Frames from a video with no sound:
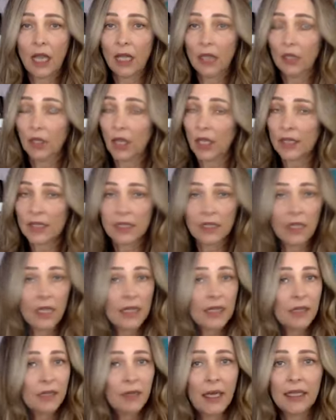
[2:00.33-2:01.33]
lots and
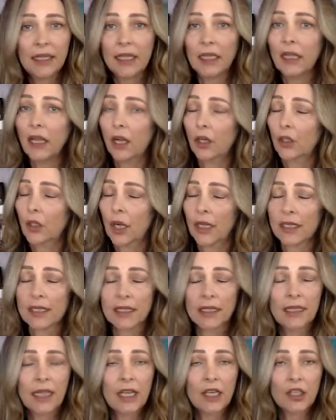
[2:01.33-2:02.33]
lots of money across
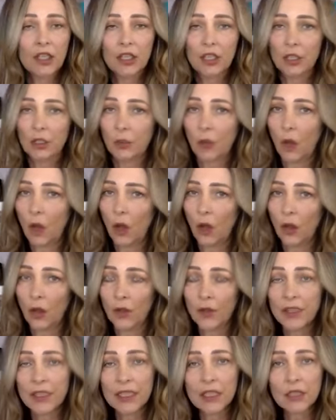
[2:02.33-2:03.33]
the nation to all
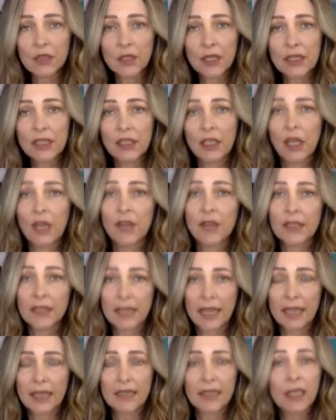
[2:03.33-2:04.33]
the districts and all the
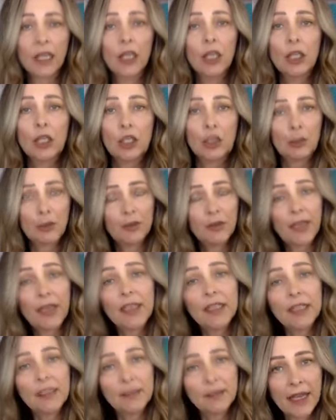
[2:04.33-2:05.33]
states to
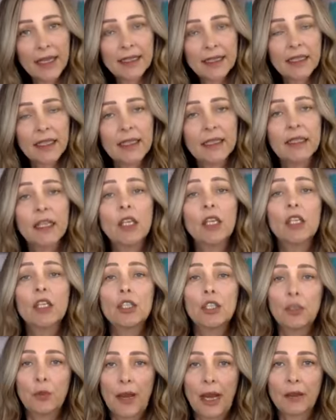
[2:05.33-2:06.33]
provide devices
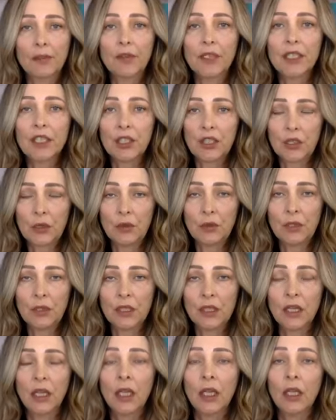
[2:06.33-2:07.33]
to every
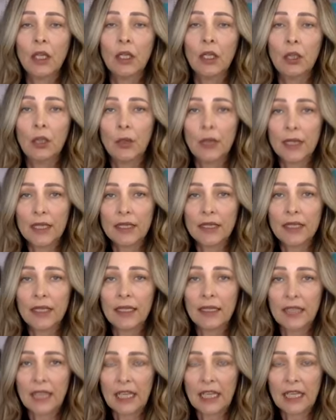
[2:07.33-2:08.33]
student who is
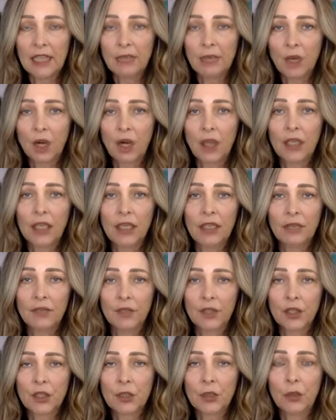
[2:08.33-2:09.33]
taking part in
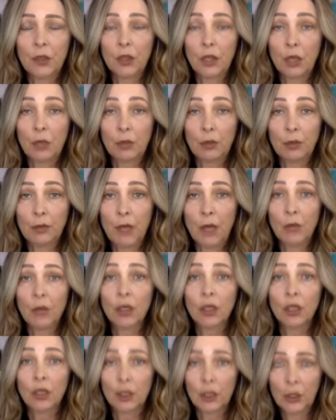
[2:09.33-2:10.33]
virtual or remote
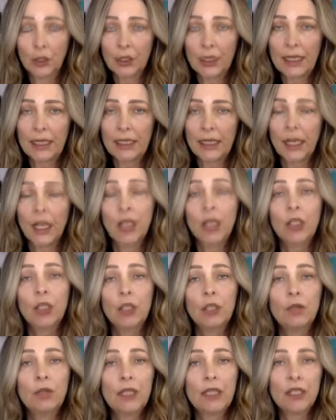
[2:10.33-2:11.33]
learning.
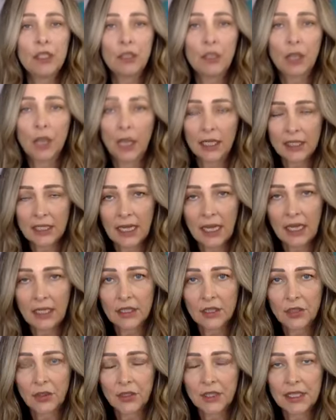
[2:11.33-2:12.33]
You need to
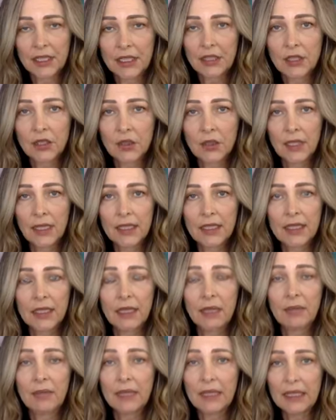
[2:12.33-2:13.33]
contact your district
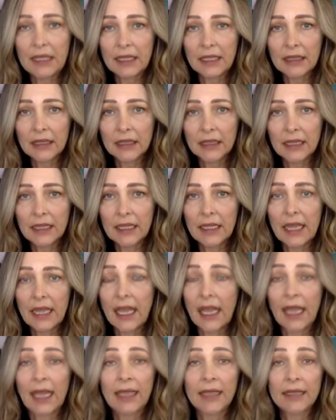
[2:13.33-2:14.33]
immediately
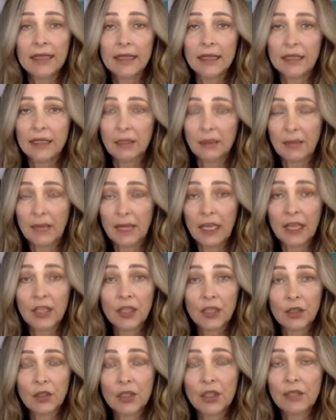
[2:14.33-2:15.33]
and
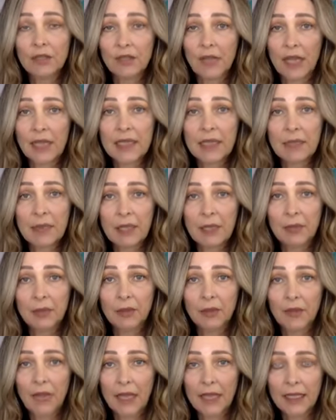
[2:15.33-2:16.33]
demand your device be
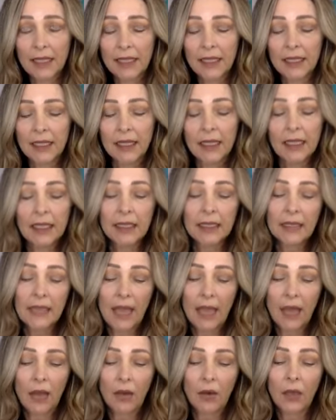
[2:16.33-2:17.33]
provided.
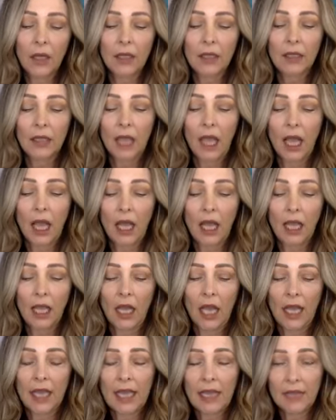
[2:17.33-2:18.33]
Now,
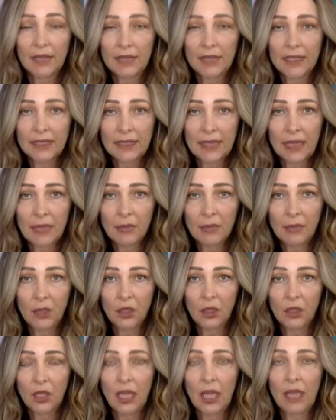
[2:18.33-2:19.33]
I have an
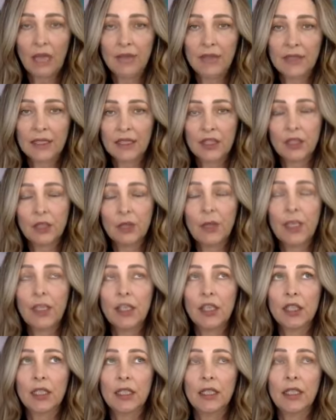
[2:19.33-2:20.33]
example of a
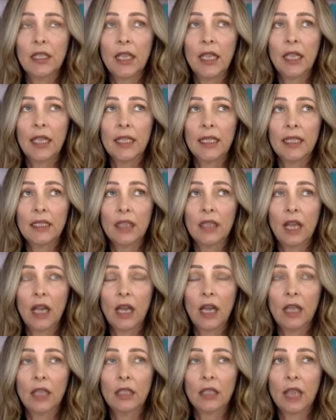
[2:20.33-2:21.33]
situation in
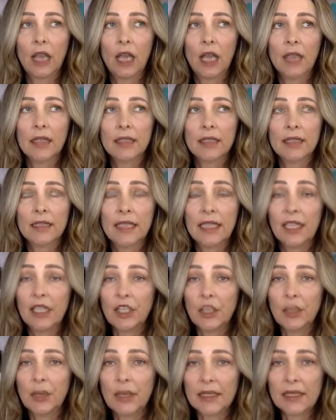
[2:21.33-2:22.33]

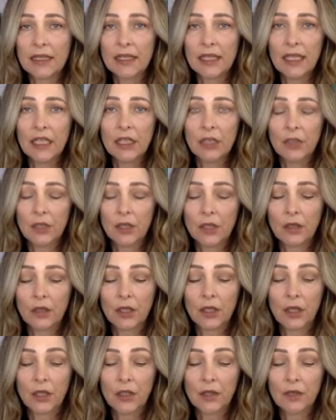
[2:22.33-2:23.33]
CNUSD, Corona
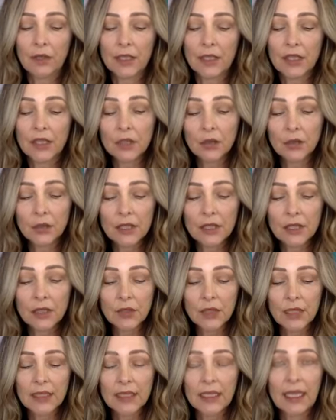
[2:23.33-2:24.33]
Norco Unified School
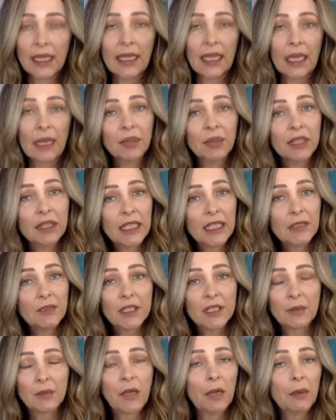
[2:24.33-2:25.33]
District, and I believe
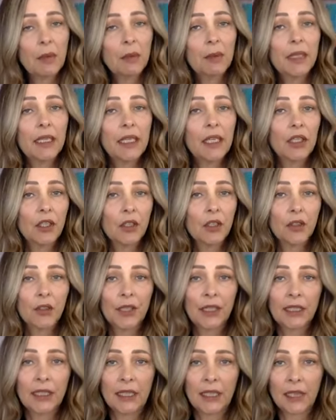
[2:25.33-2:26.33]
it's probably
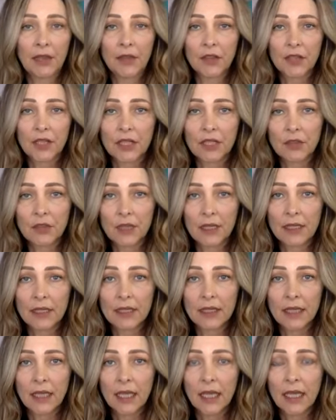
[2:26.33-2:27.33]
occurring in other
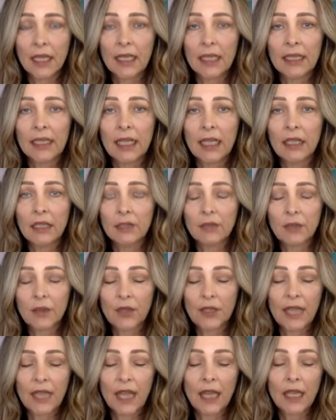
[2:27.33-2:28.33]
districts in
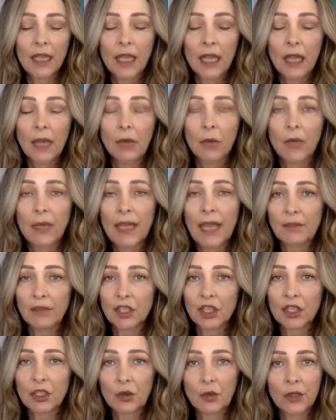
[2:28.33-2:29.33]
California. We have a
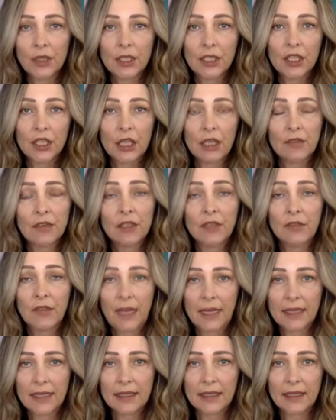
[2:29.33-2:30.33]
shortage of
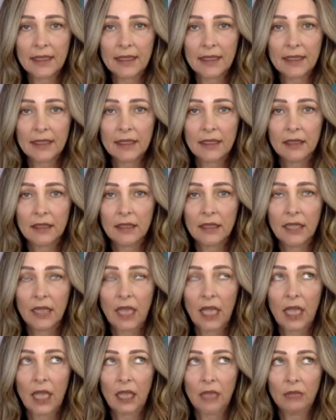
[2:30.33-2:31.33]
devices,
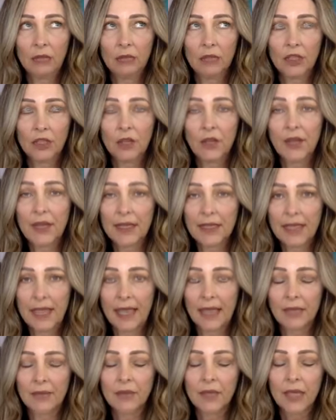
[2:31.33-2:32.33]
so they say.
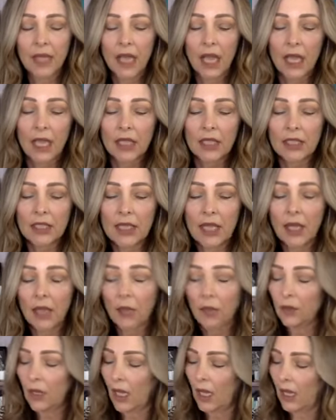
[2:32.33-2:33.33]

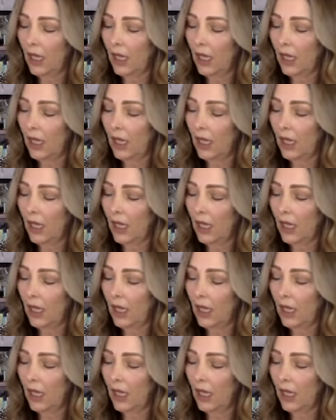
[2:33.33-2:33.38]
So